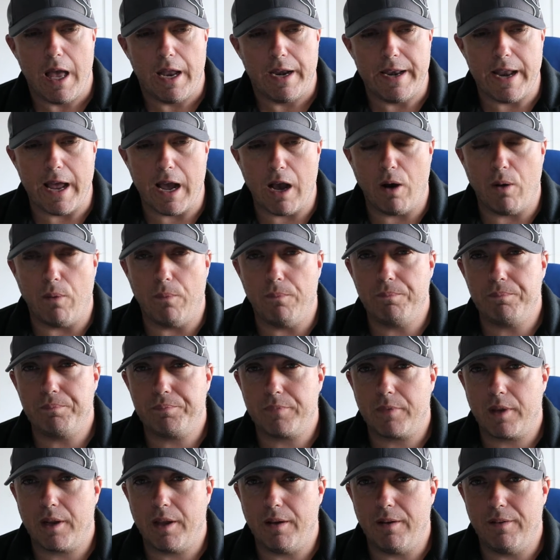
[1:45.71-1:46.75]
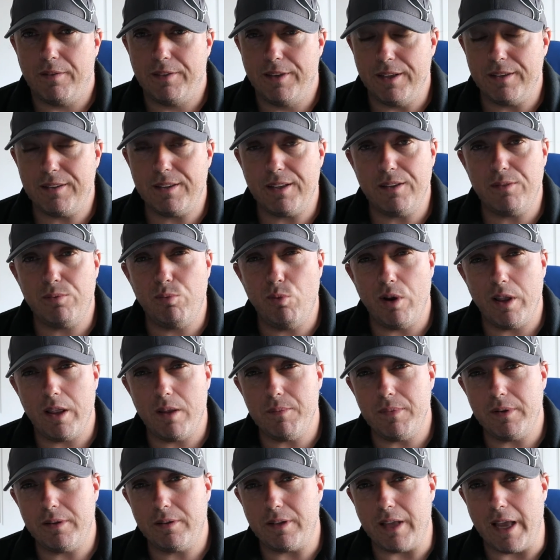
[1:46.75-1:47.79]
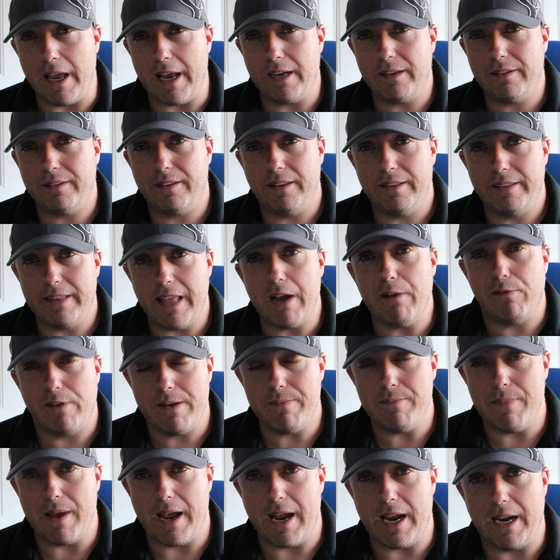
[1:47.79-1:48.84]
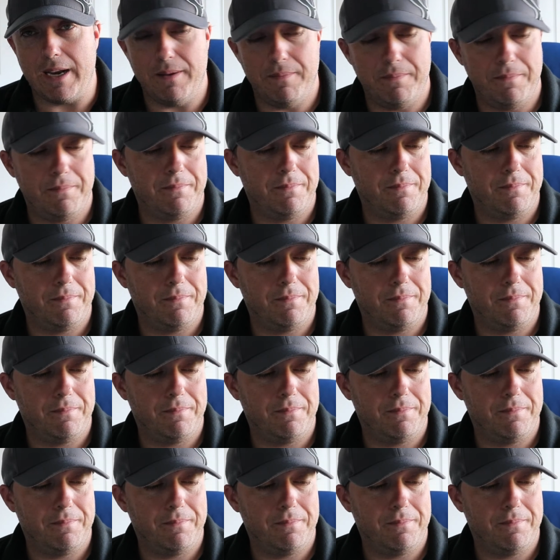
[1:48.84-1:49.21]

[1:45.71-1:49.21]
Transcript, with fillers: Now, this is one of the mistakes that we made.